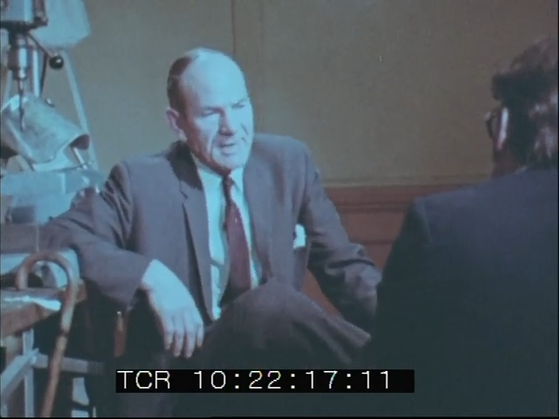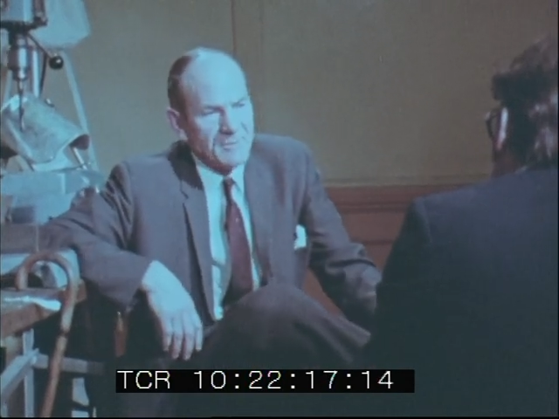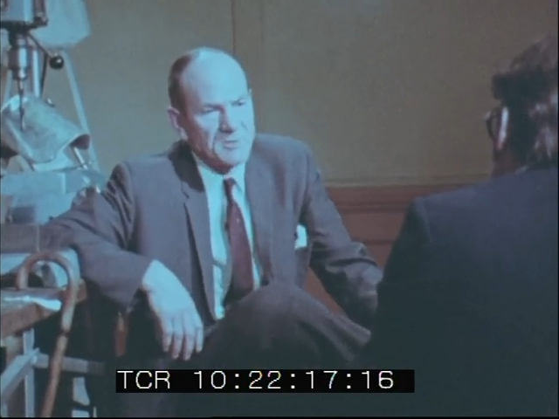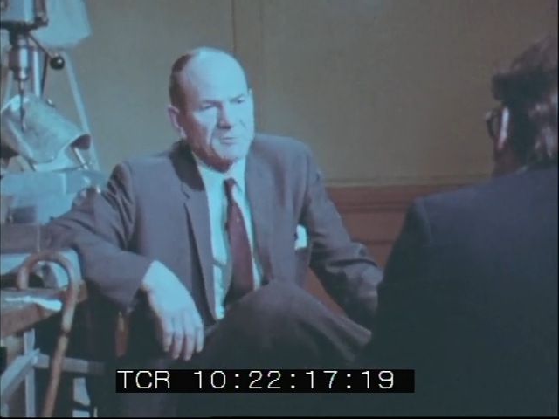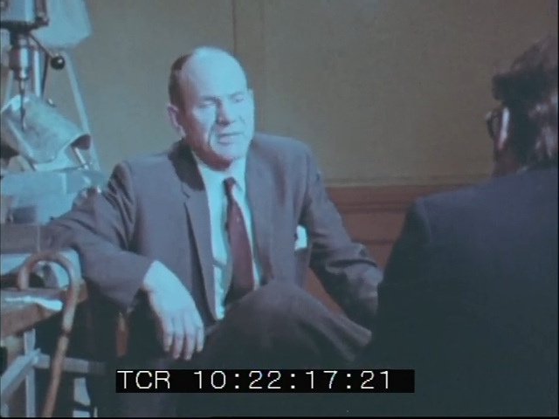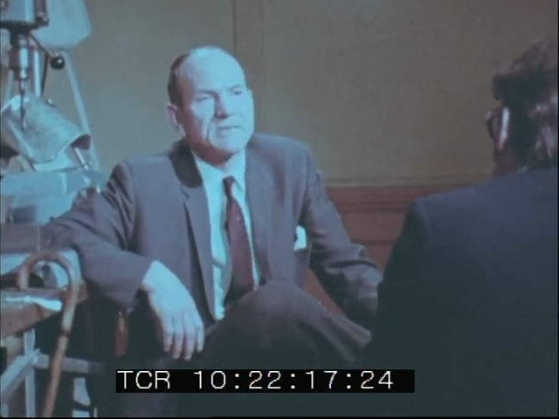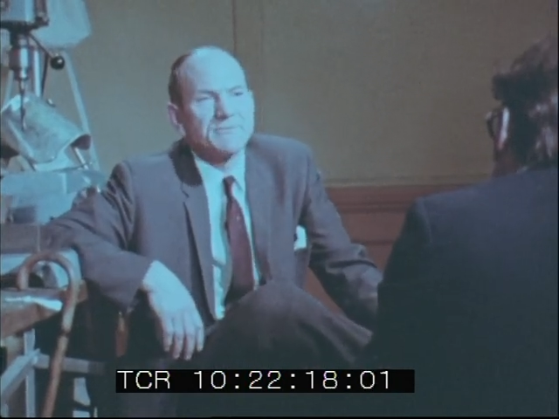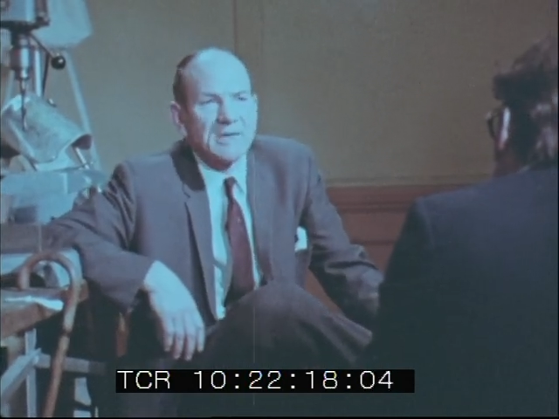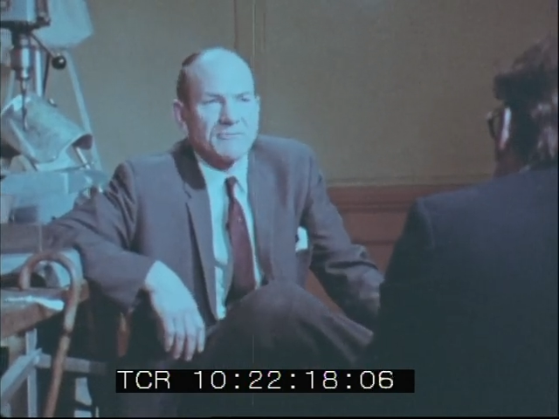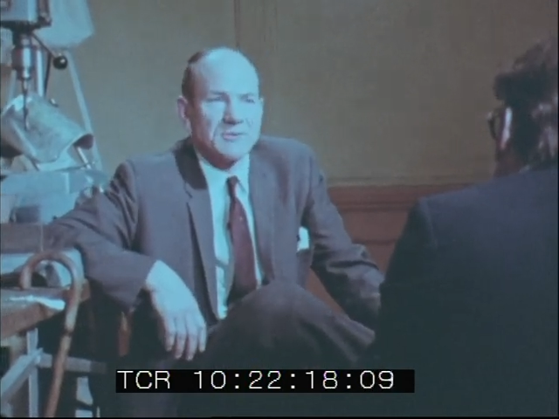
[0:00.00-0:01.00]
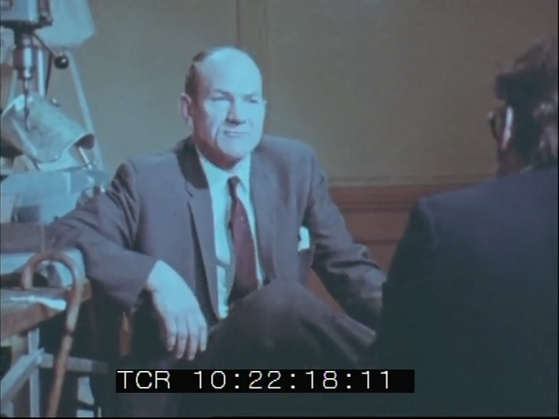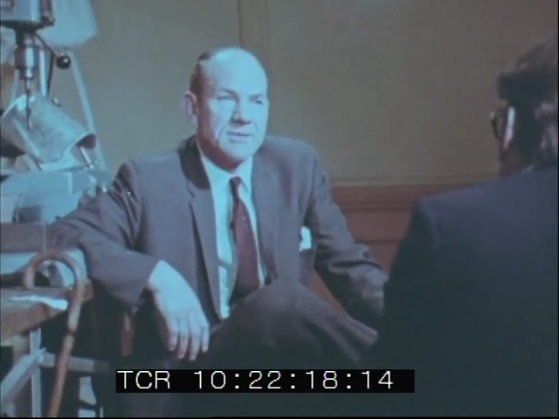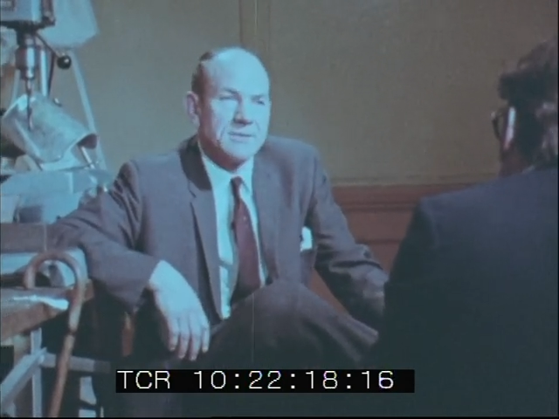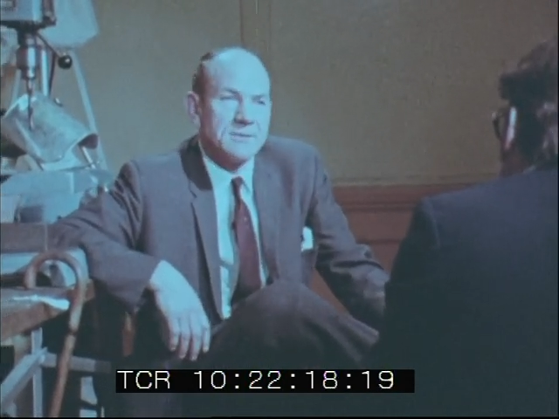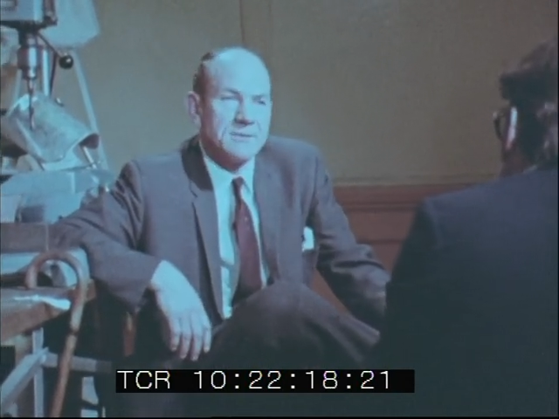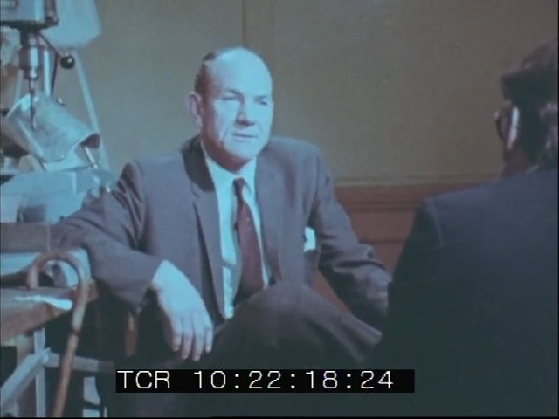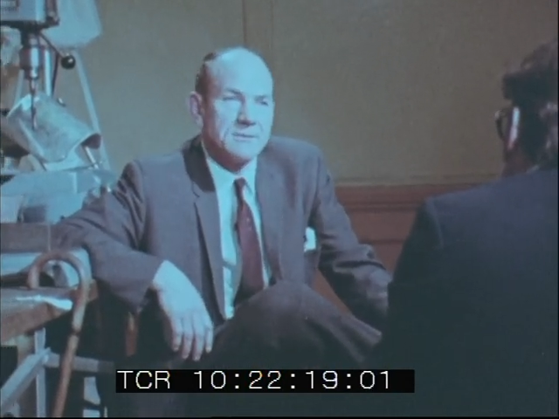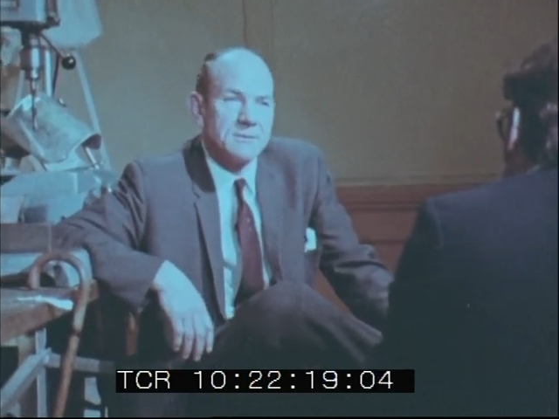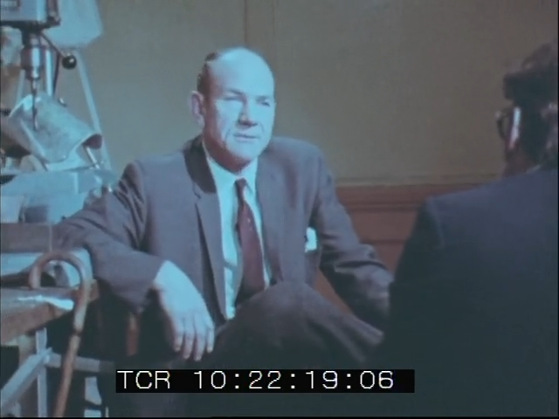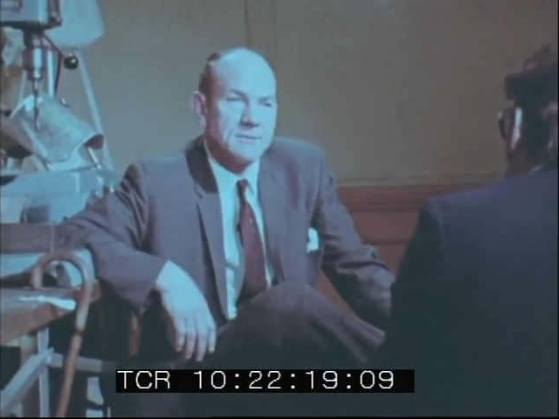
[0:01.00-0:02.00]
it was a peaceful effort, really.
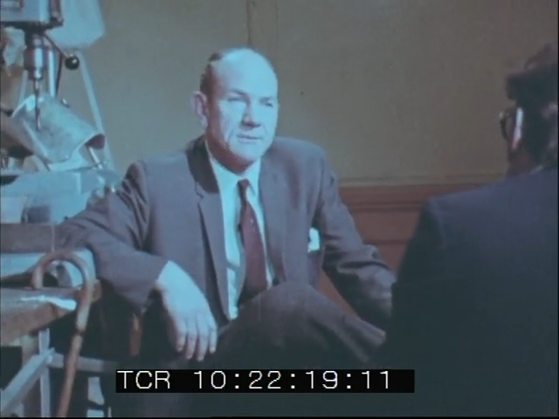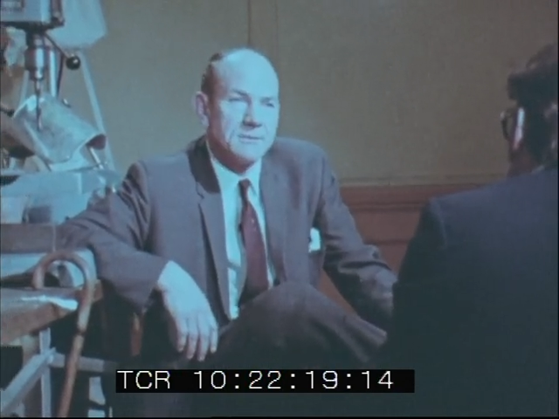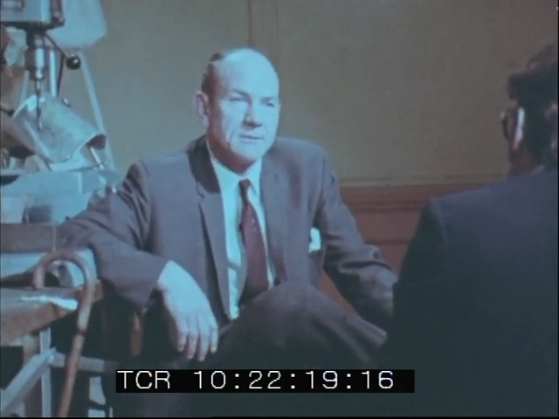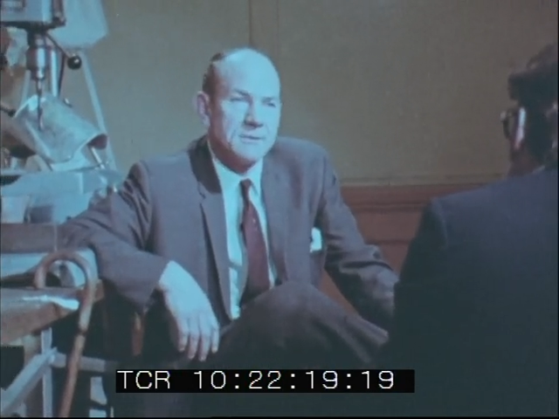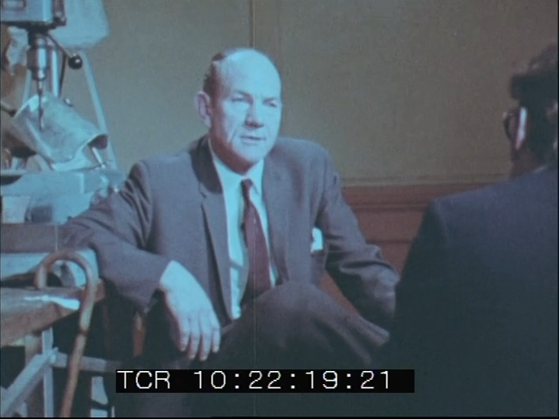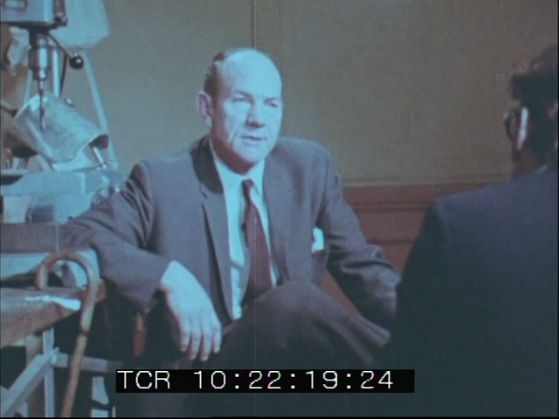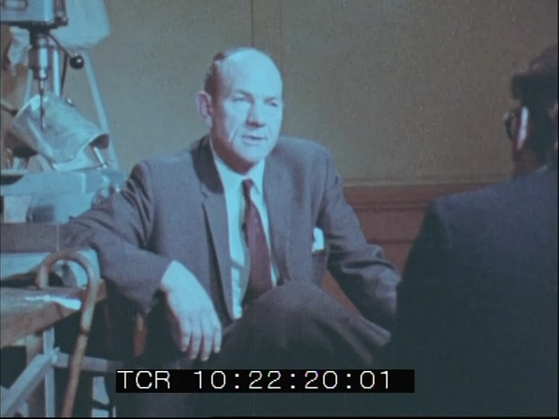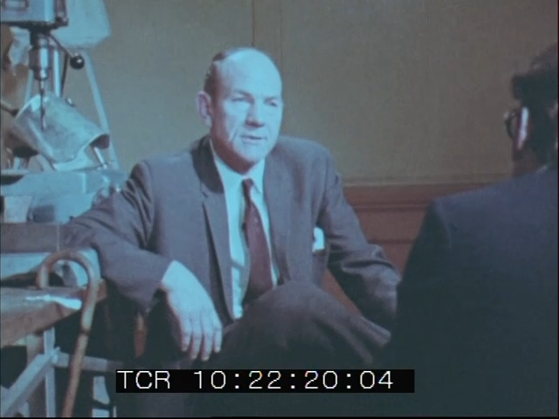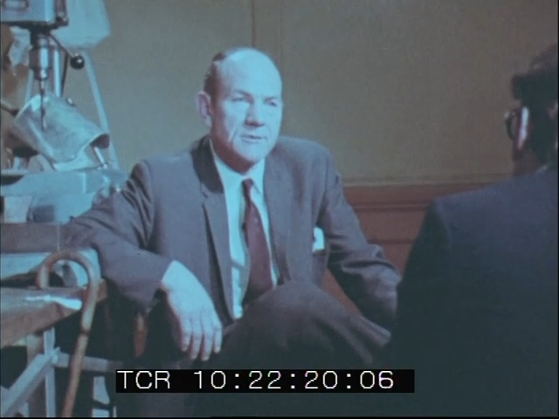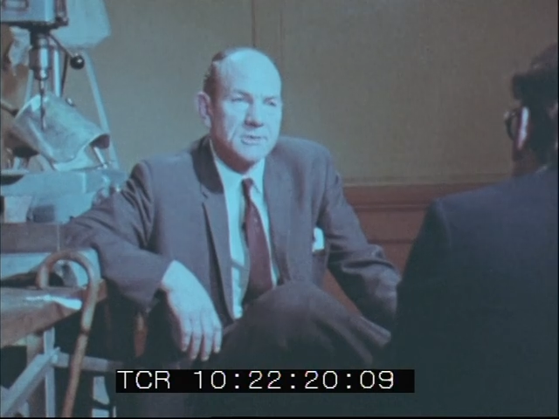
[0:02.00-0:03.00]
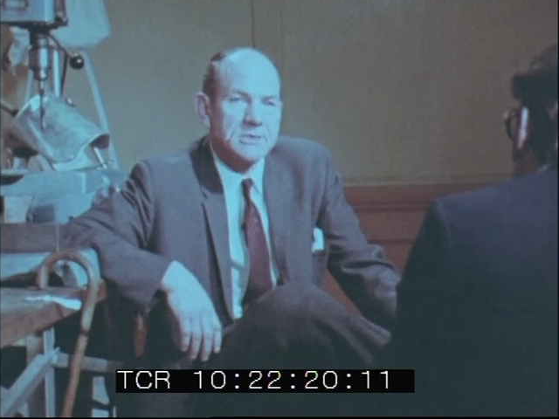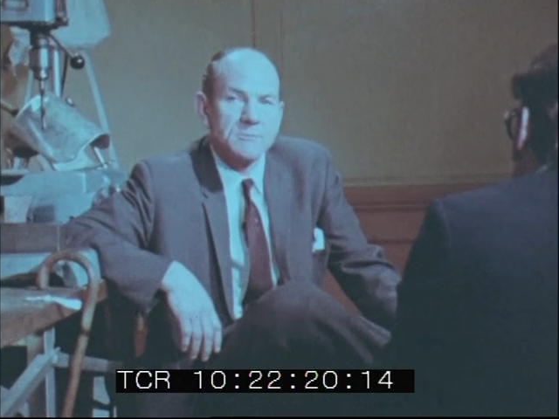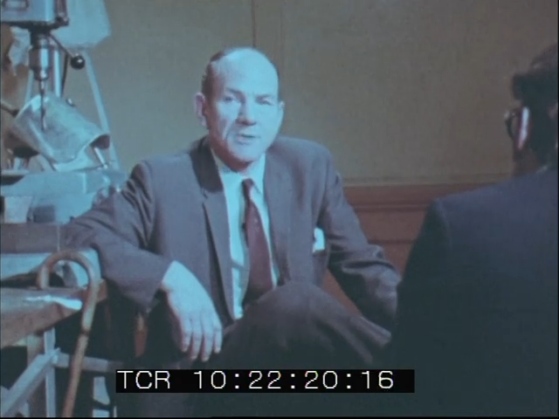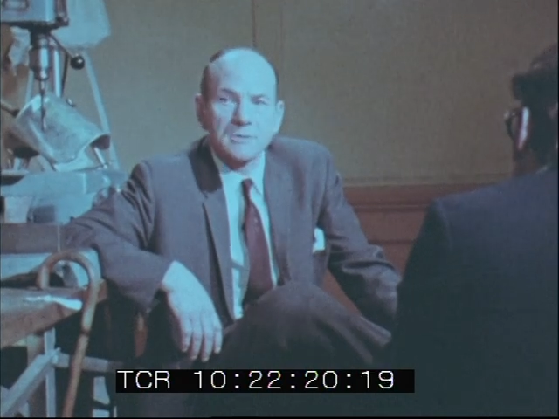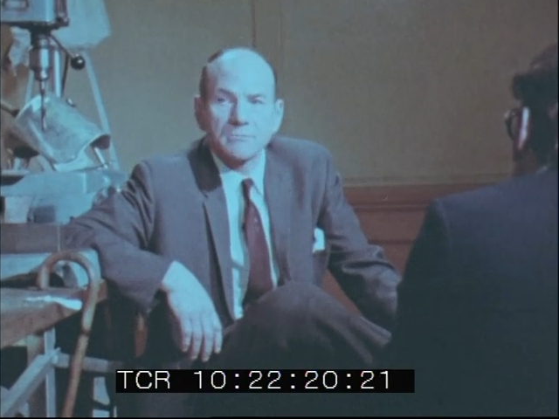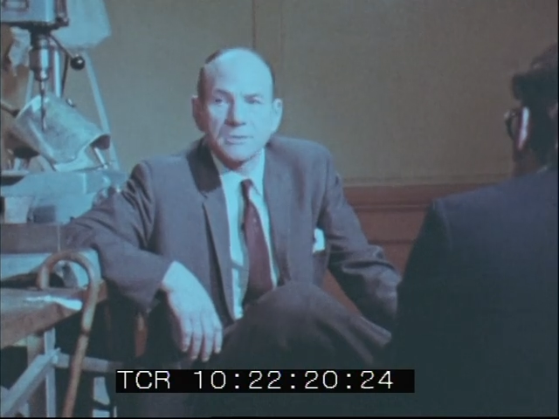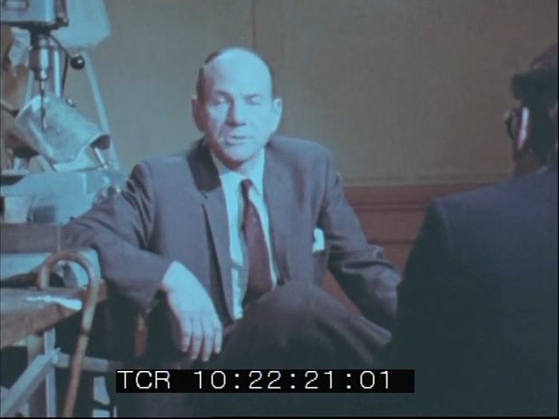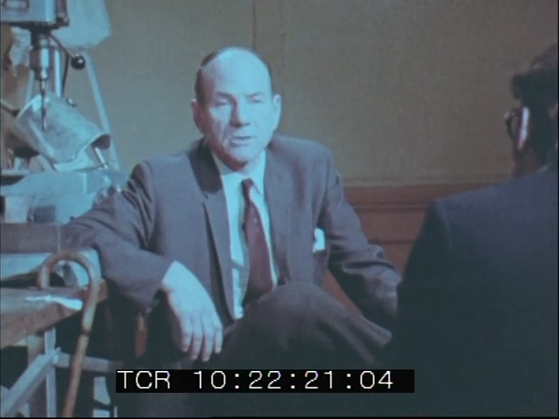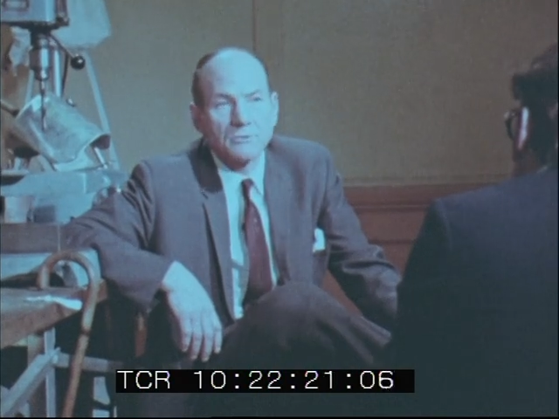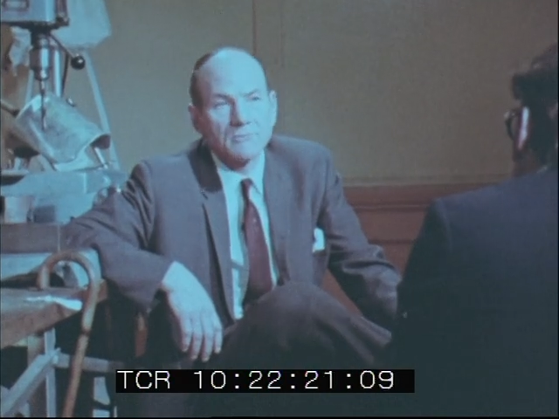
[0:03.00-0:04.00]
You know, you can see blokes being
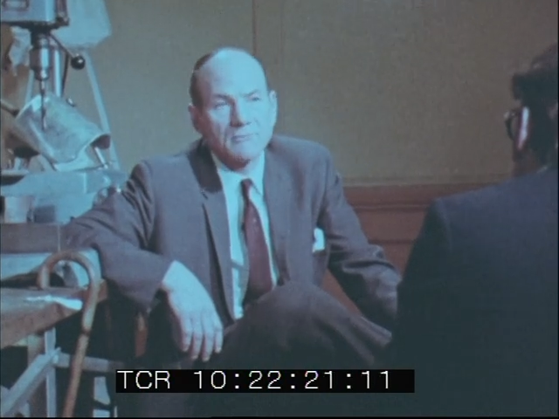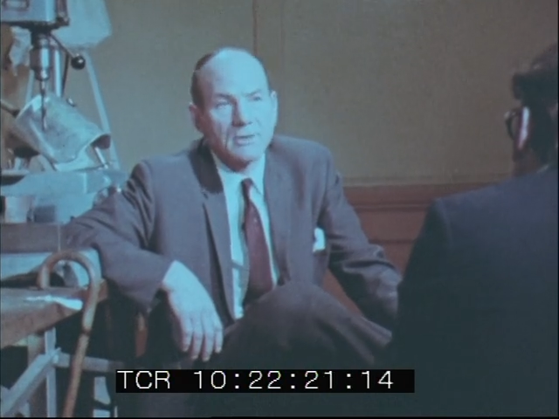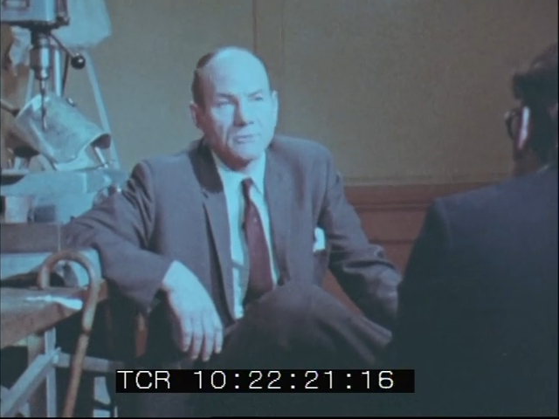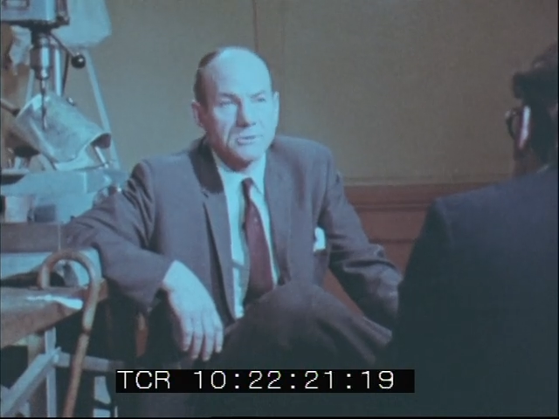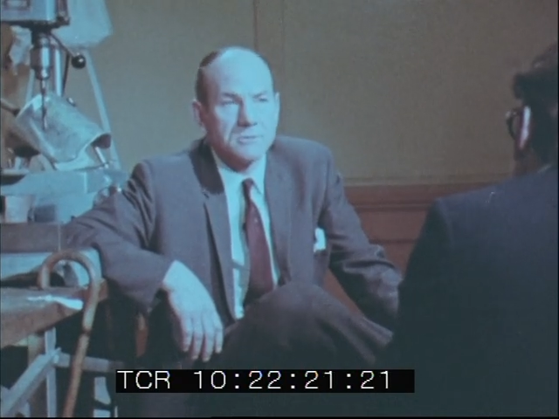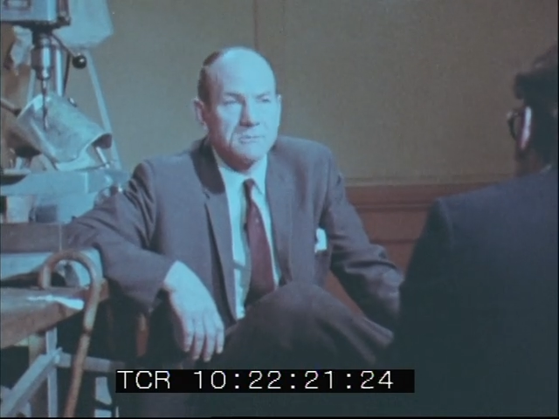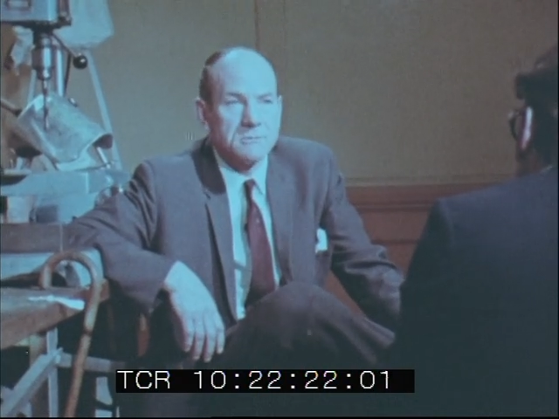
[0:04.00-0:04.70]
shot all round you,